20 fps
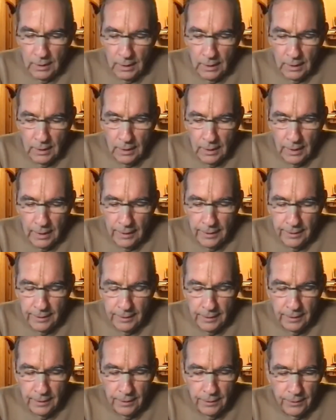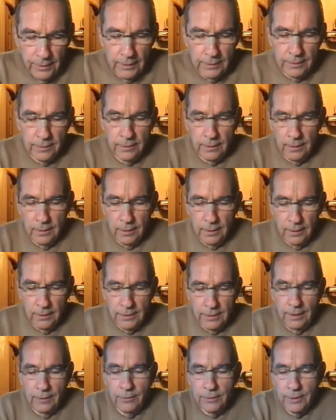I think that
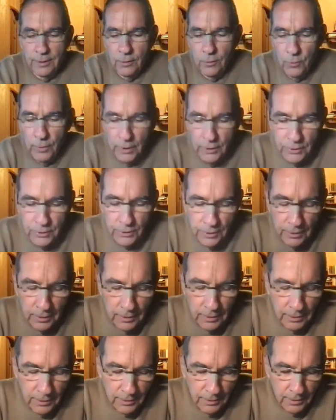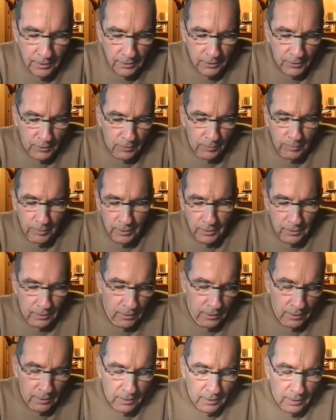it's an interesting question, and it's been